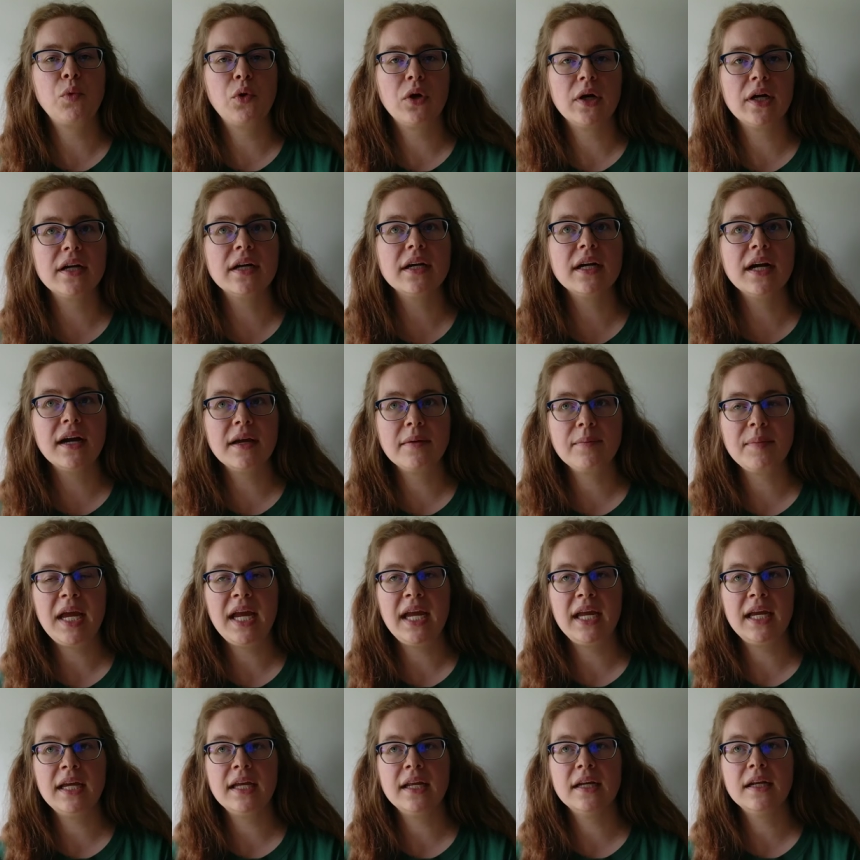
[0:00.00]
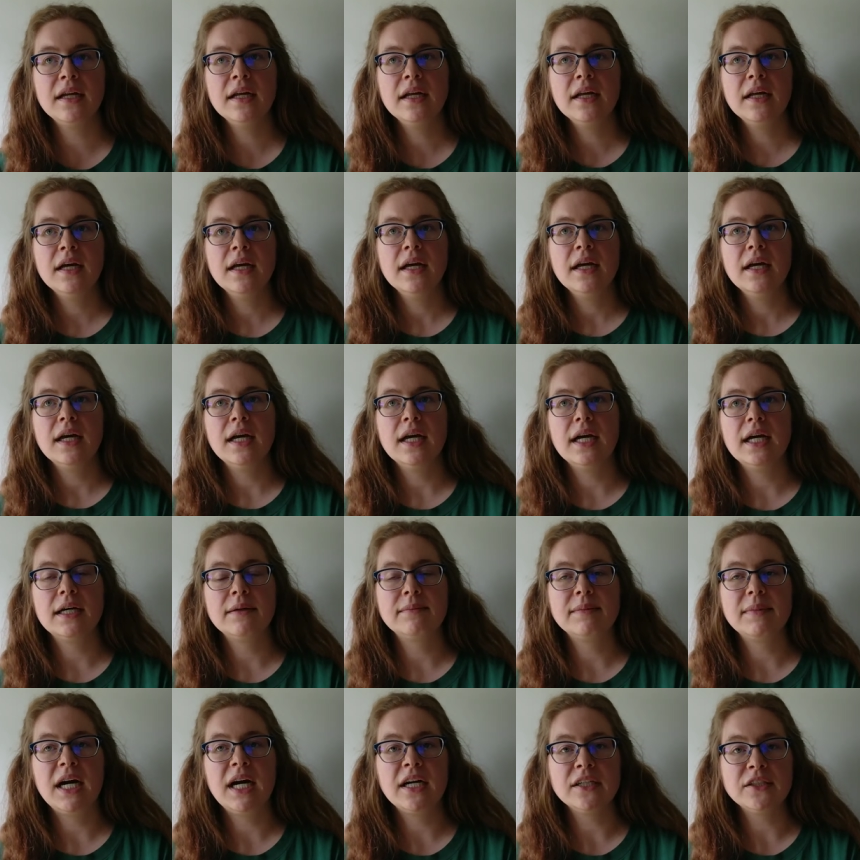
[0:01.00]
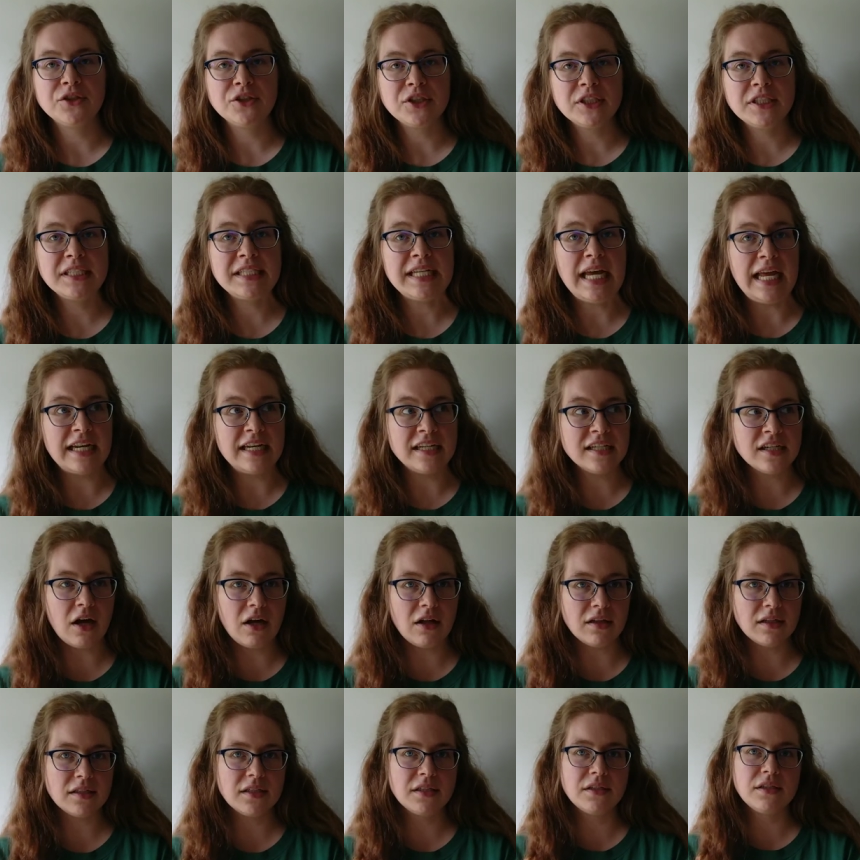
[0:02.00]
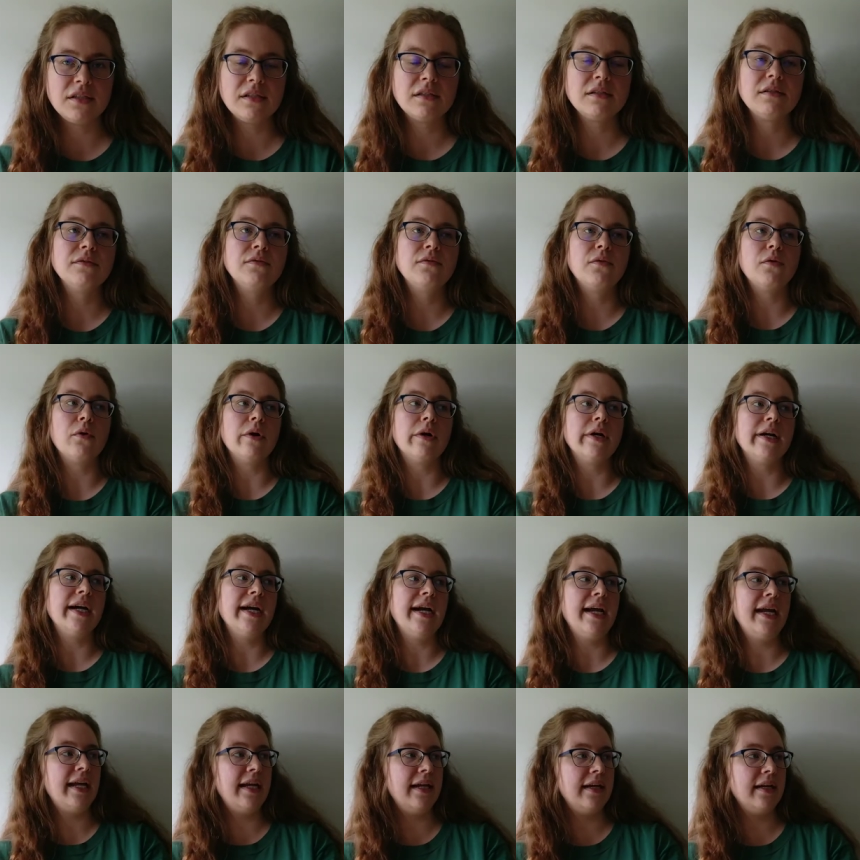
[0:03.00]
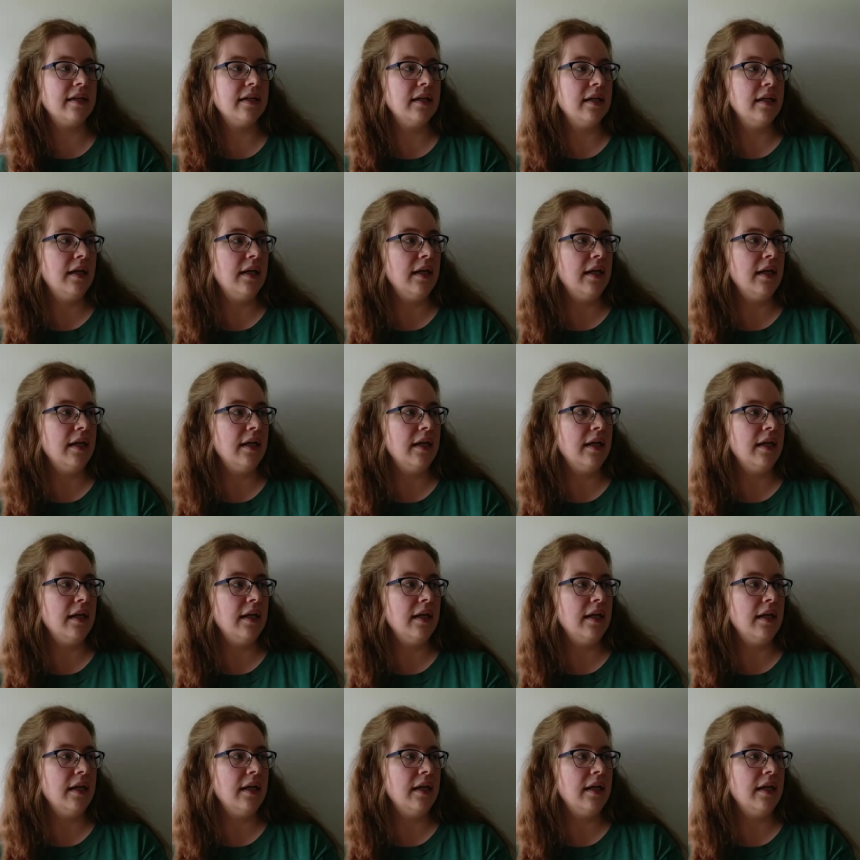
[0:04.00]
more. I paid $110 for a